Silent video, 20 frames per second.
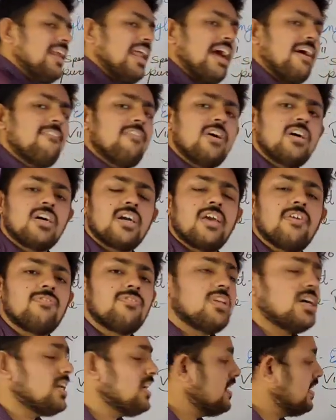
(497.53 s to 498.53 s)
never give
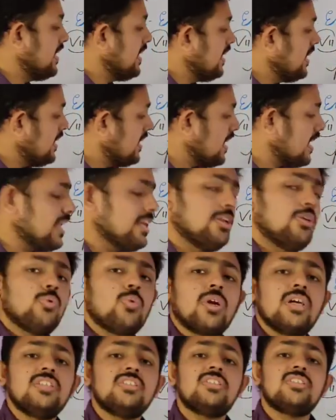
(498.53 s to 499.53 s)
the detail. You
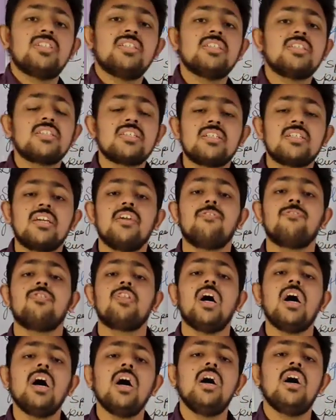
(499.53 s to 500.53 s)
can just give
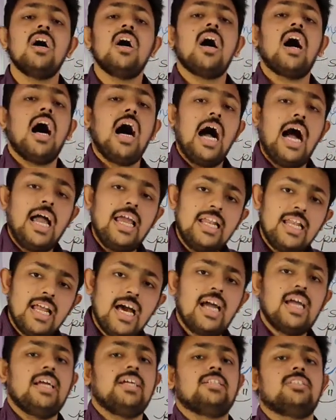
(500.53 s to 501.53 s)
the
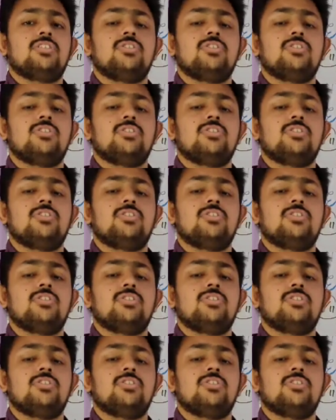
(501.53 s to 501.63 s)
highlights,